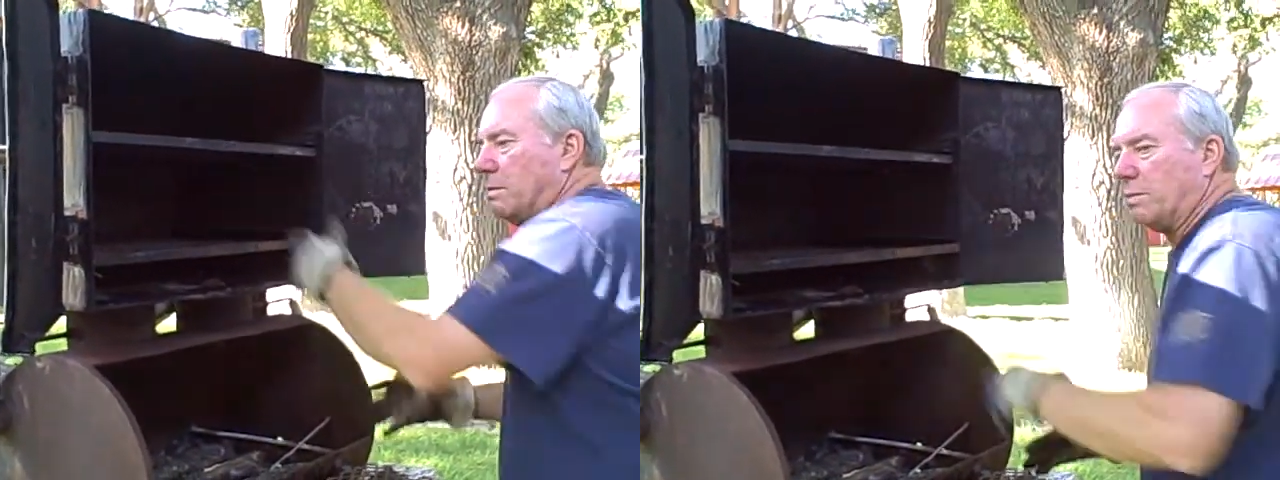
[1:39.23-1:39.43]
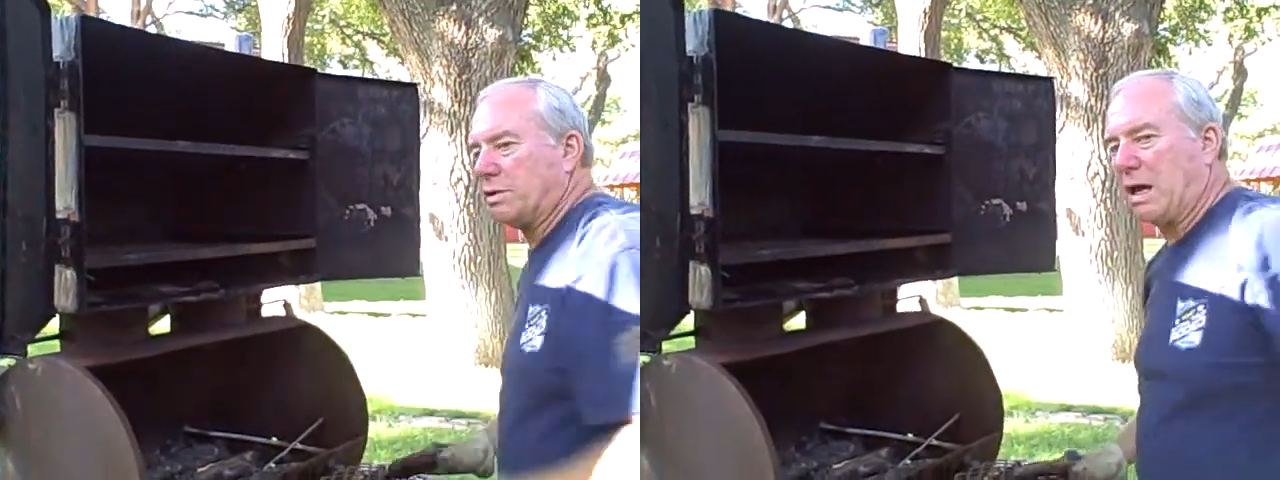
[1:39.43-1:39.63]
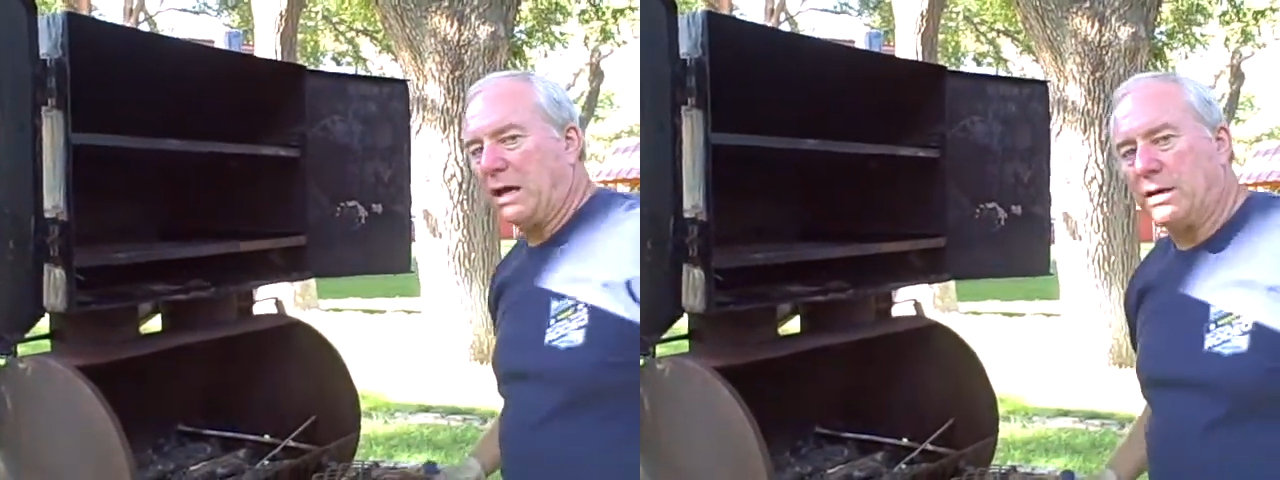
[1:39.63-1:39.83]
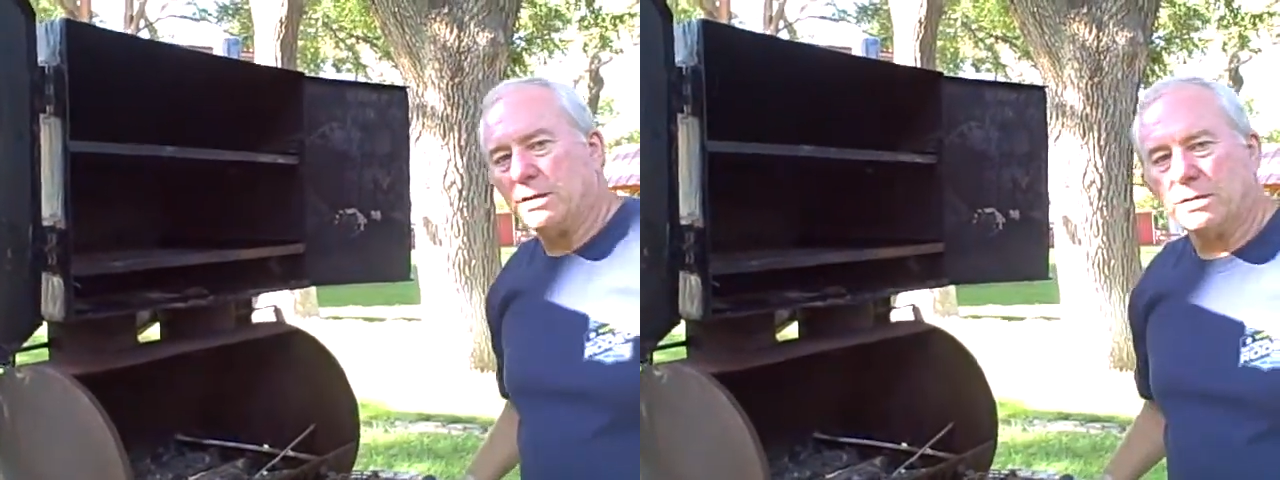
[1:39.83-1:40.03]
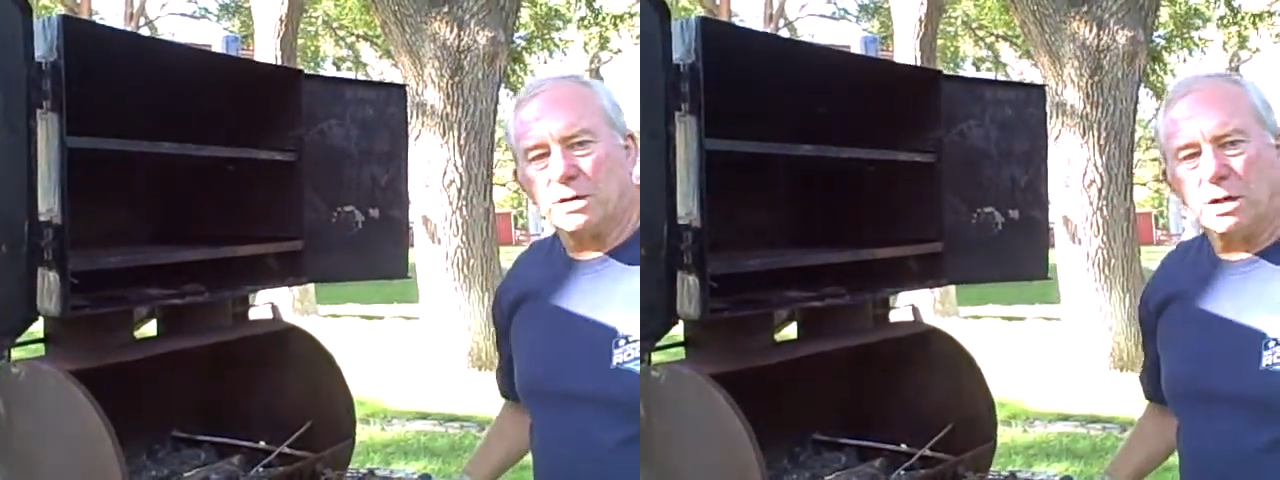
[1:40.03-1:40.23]
for
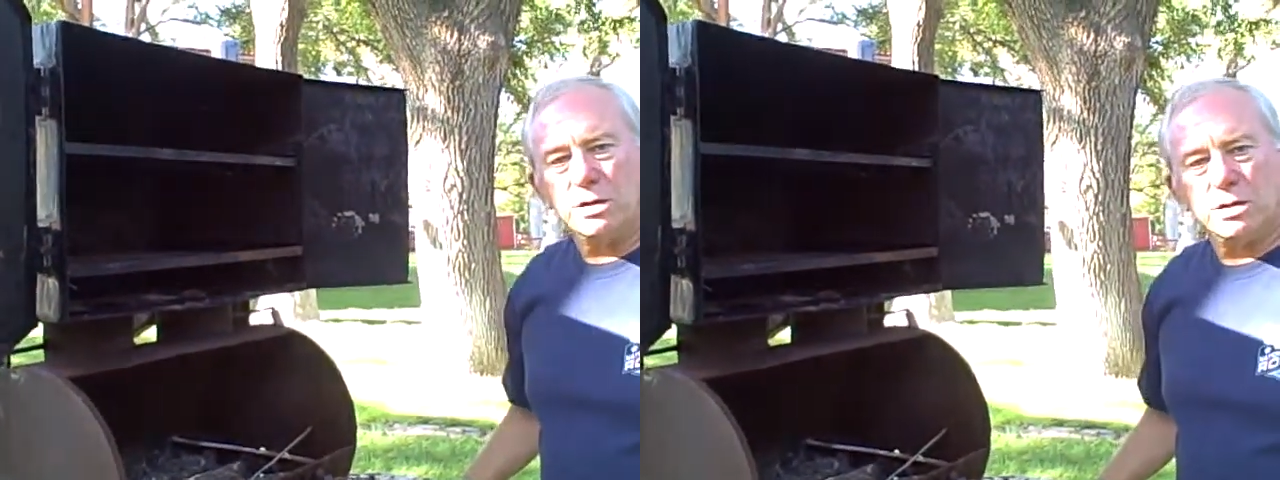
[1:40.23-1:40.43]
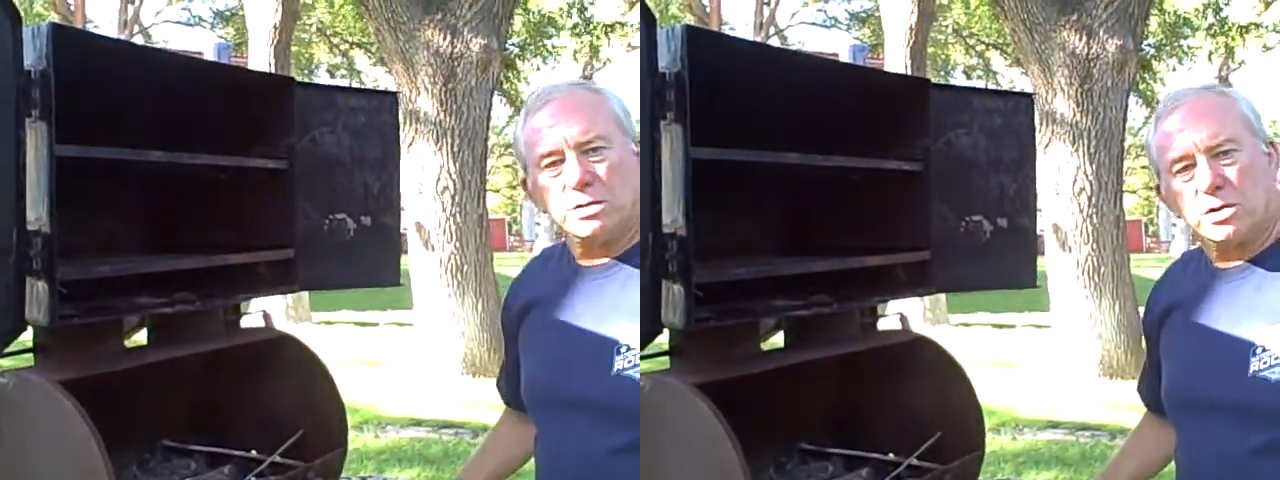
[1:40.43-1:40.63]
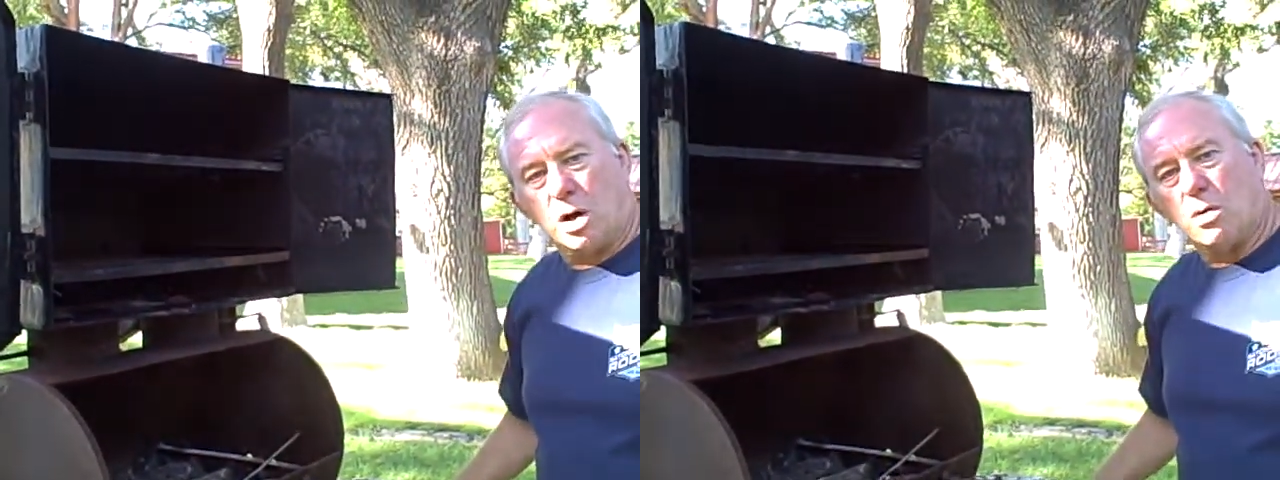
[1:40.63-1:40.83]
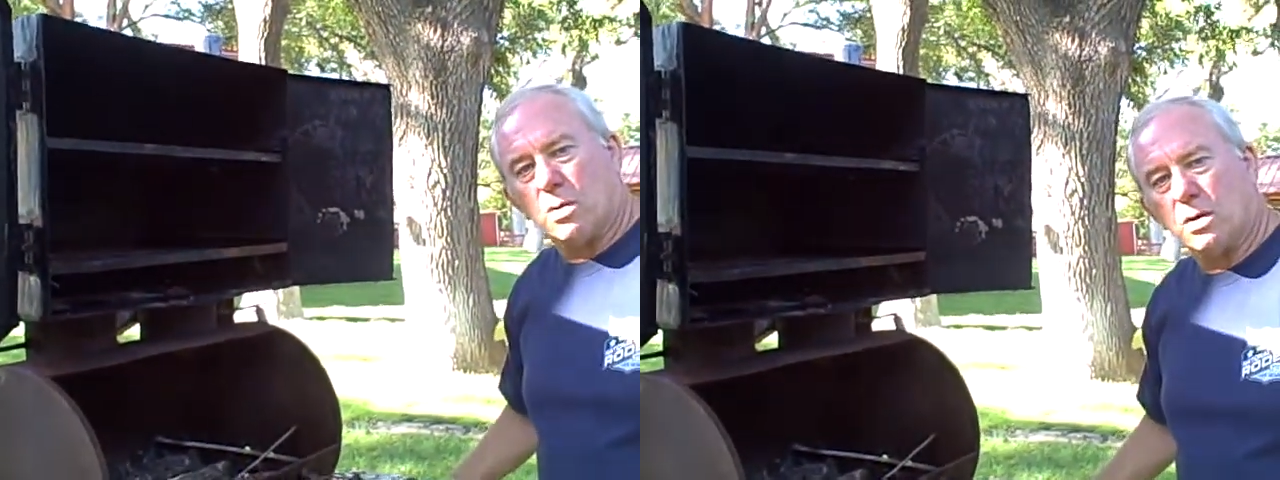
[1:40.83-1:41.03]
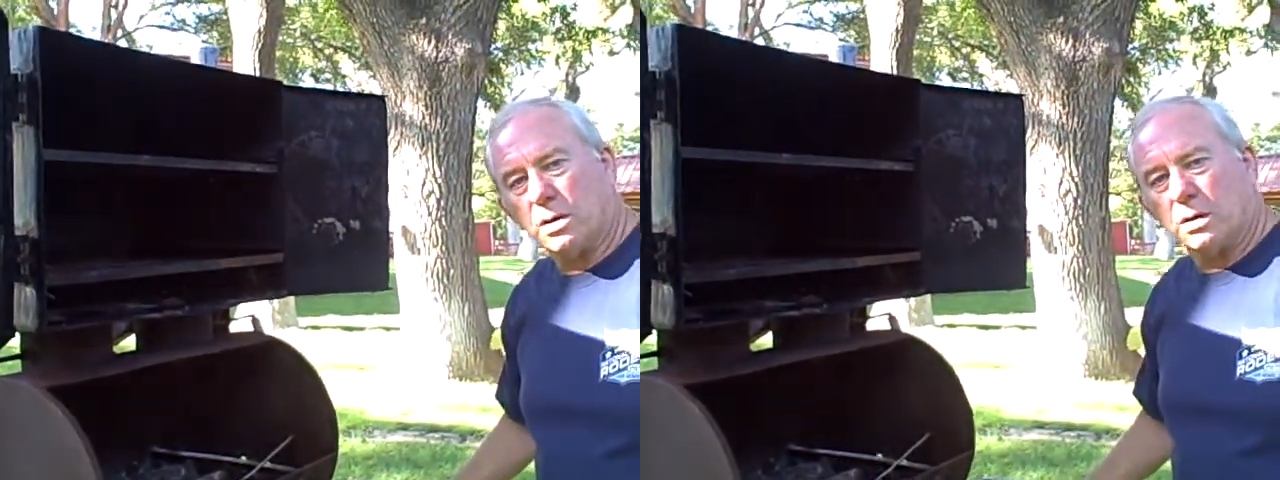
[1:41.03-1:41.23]
potatoes, onions,
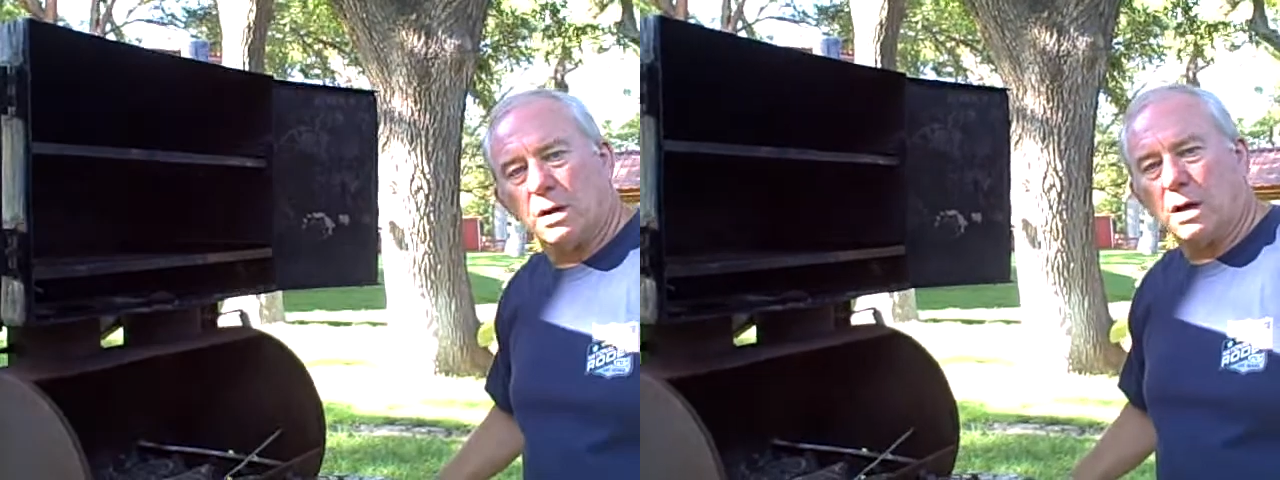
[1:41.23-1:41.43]
corn,